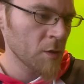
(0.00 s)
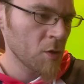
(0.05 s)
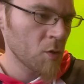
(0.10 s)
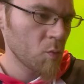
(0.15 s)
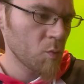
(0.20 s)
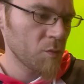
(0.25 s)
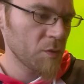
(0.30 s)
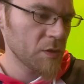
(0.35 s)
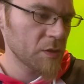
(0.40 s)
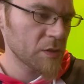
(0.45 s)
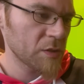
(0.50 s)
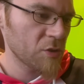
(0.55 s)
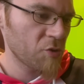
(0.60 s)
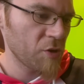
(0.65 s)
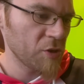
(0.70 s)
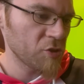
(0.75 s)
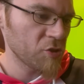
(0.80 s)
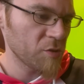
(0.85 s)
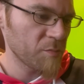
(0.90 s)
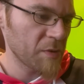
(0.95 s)
When this
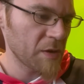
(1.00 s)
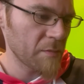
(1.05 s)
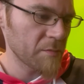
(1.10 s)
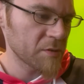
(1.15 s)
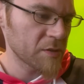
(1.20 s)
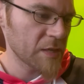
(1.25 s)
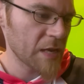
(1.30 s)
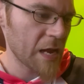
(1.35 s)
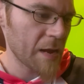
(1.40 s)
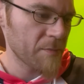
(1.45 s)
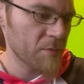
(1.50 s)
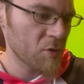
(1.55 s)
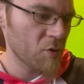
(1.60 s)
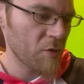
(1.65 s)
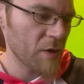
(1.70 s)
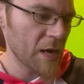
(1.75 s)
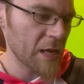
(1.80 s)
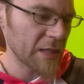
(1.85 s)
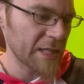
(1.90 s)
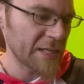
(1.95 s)
creature becomes tapped,
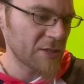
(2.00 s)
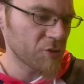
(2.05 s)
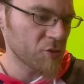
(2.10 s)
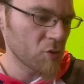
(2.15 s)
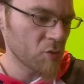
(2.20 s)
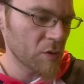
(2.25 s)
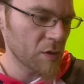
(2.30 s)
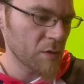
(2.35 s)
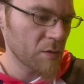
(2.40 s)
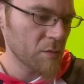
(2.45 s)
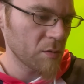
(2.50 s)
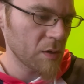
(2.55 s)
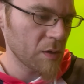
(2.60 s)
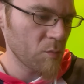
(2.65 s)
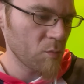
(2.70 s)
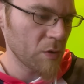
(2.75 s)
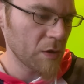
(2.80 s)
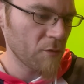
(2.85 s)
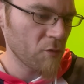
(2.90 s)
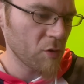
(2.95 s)
create a lander token. And
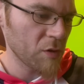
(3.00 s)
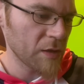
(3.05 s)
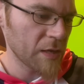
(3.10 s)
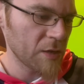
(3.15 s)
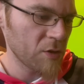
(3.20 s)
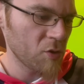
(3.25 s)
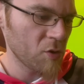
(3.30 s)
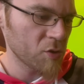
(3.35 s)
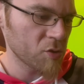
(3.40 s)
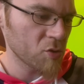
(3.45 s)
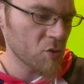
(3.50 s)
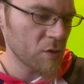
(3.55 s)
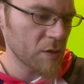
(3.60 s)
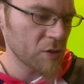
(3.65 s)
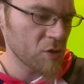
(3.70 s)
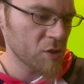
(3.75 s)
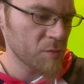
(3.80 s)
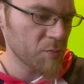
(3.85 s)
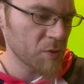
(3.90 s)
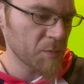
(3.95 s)
whenever a land you control
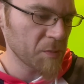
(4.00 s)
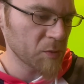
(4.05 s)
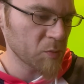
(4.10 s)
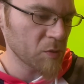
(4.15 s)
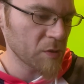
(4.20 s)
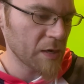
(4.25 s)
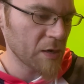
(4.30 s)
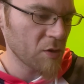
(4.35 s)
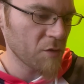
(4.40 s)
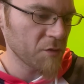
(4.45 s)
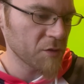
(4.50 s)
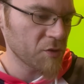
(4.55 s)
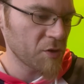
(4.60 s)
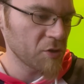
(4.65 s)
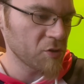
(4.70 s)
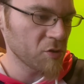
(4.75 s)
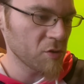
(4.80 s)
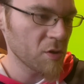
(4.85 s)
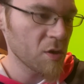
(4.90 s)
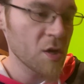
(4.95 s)
enters, put +1 counter on this
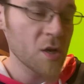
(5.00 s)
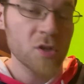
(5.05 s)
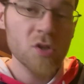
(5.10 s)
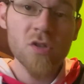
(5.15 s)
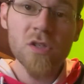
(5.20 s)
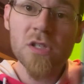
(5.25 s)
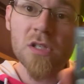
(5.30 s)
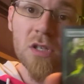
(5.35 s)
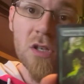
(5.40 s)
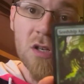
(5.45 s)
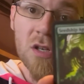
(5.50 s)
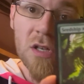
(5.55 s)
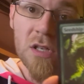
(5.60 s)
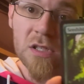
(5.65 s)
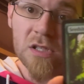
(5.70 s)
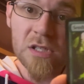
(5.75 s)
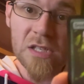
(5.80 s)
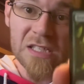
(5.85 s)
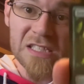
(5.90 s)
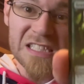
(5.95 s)
creature. So this
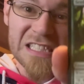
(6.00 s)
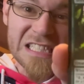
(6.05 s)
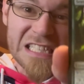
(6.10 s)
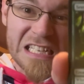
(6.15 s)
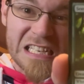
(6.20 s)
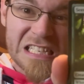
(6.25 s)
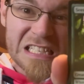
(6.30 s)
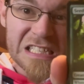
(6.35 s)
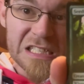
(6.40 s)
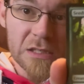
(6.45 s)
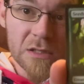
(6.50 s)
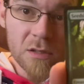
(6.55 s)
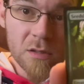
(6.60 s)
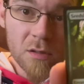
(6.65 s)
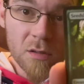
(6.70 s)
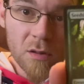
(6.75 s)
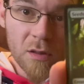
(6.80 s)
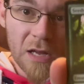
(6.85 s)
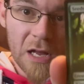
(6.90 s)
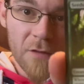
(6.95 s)
is a decent
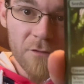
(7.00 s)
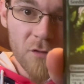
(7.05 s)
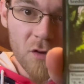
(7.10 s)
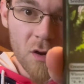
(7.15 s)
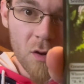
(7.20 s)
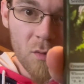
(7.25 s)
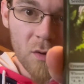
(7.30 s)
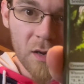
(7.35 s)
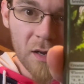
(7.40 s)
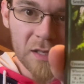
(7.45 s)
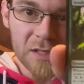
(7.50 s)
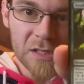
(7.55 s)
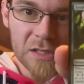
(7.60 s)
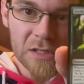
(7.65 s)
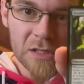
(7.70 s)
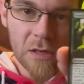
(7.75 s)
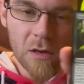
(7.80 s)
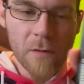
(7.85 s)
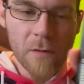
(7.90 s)
landfall one, because it